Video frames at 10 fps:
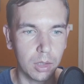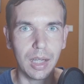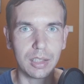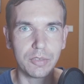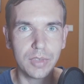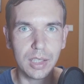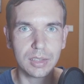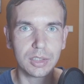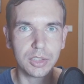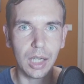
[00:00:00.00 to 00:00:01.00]
And if there is
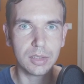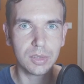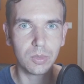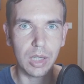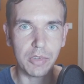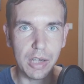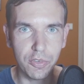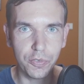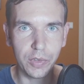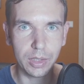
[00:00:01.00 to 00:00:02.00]
a chance to have
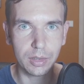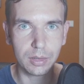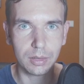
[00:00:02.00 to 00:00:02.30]
everything